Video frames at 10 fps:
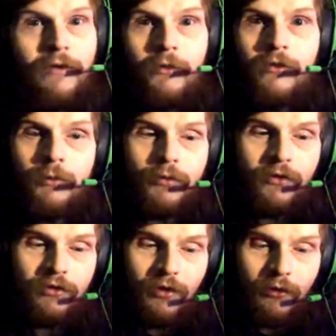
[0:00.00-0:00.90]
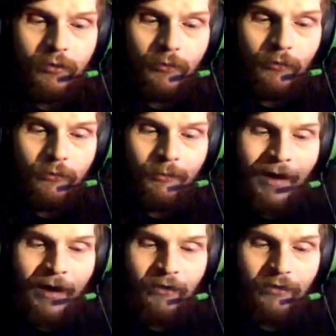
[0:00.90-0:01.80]
was a pre-show
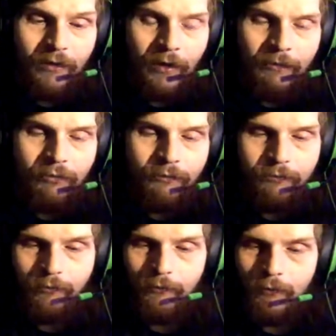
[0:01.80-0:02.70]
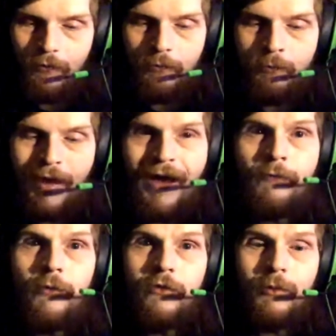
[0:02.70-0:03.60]
match. It
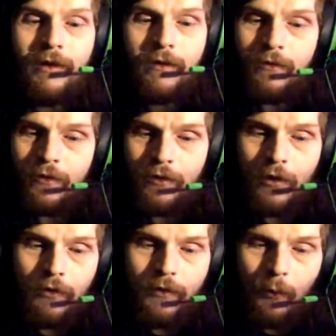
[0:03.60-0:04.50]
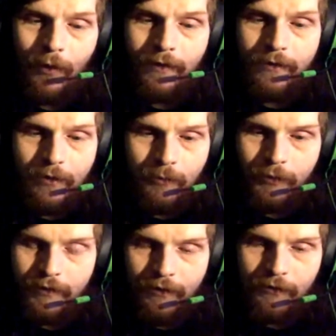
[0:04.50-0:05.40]
baffles me that why they didn't
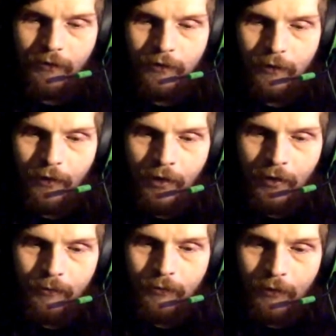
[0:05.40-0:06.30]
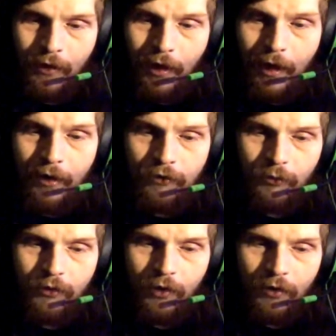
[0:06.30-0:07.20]
put this on the
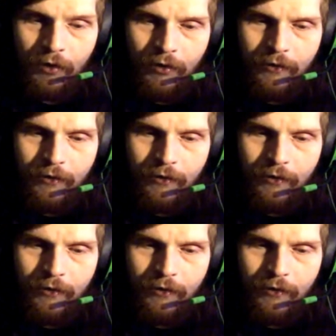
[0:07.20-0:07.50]
actual card.